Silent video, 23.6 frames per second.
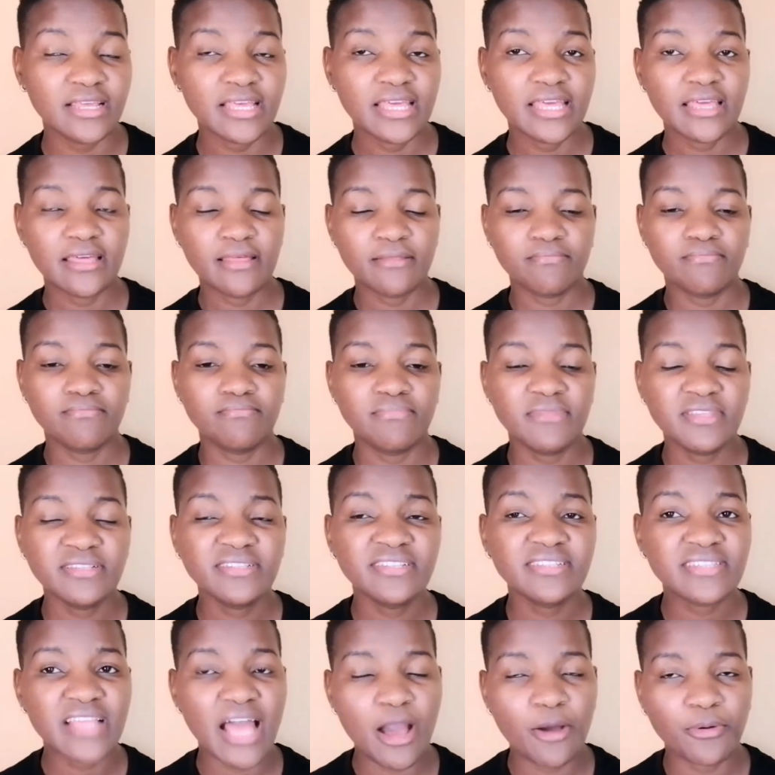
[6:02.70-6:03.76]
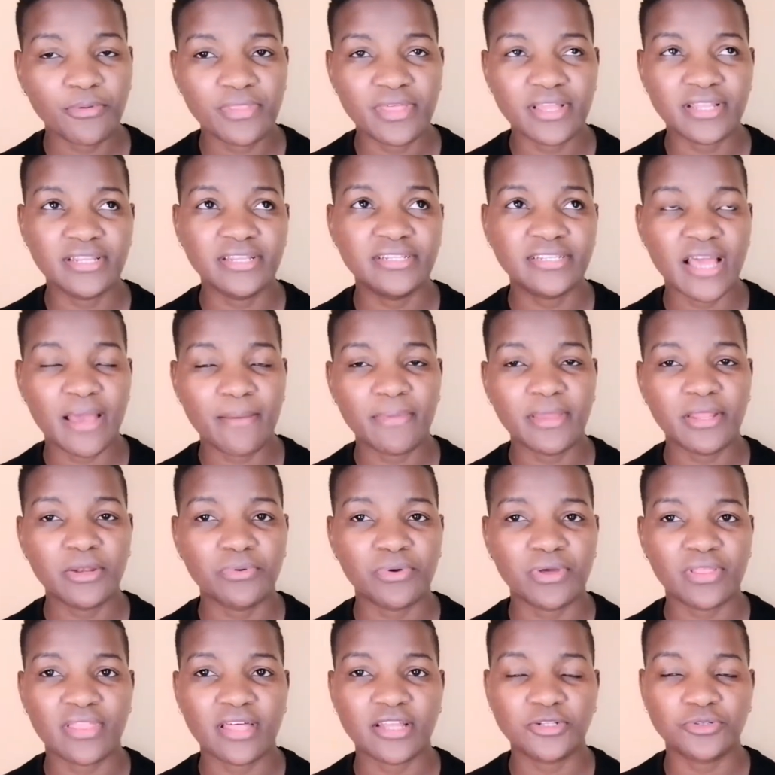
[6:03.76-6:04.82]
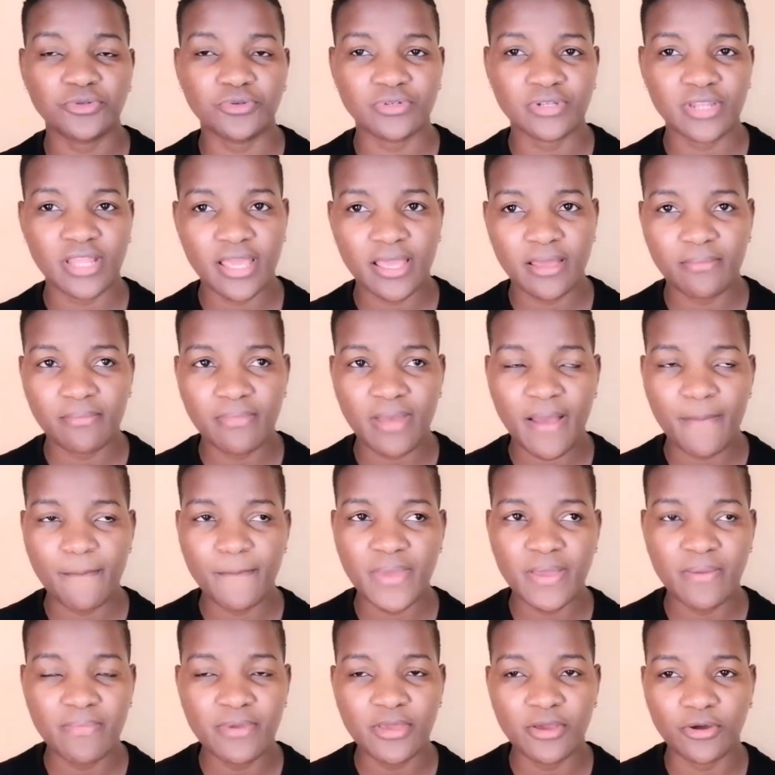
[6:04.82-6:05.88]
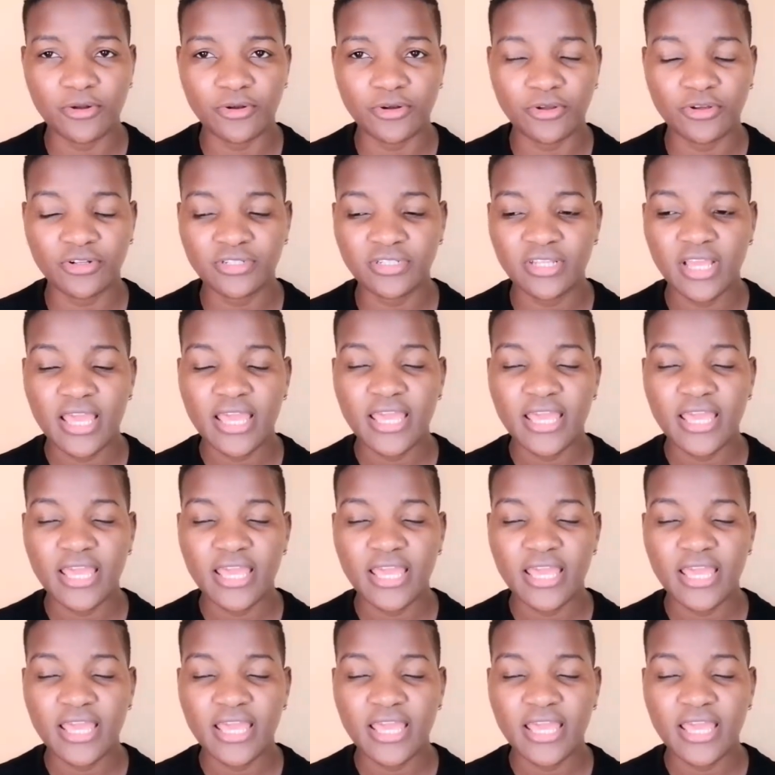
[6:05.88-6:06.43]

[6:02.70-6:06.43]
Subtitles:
this is how they determine whether to name a baby or not.